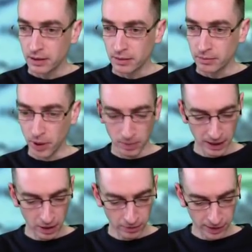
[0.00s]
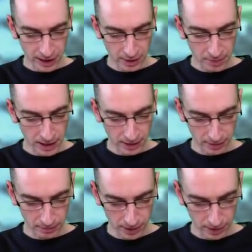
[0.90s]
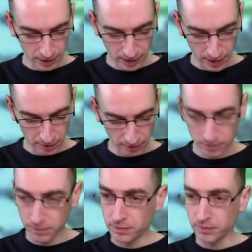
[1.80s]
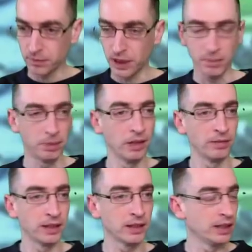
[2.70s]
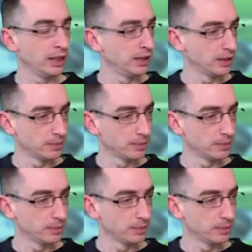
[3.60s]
Probably offset a bit, but you know, we hit perfect at least.